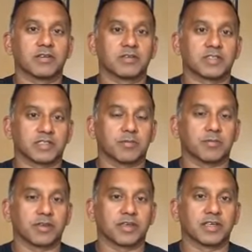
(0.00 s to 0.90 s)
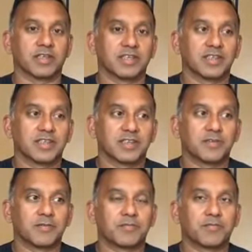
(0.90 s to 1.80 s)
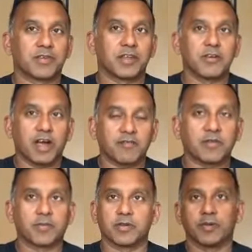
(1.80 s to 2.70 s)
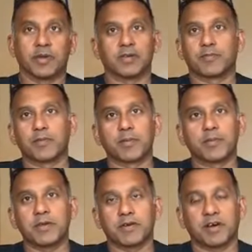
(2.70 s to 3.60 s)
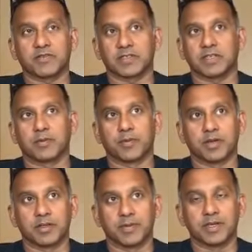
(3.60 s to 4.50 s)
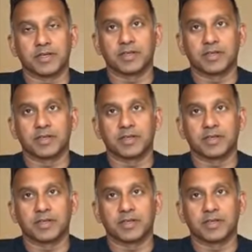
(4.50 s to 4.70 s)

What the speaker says: to something, then you have to put them in, and probably you have to start putting them in